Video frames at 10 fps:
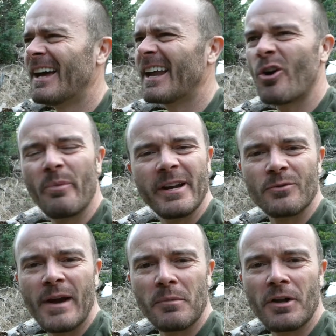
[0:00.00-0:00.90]
and I hope I
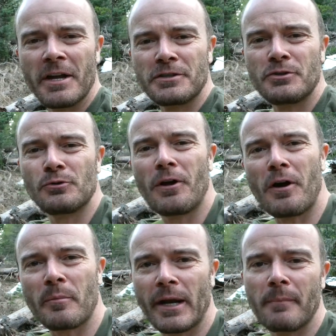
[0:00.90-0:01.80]
didn't ramble on too
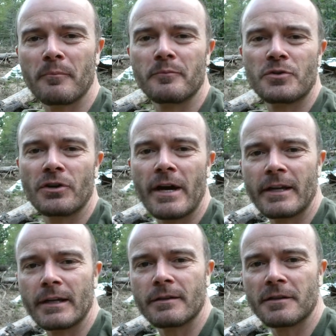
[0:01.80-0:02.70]
long, but I'm sure I
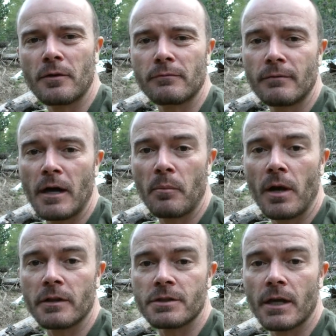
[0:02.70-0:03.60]
did, so I
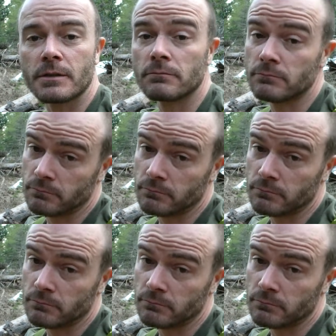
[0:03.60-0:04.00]
apologize.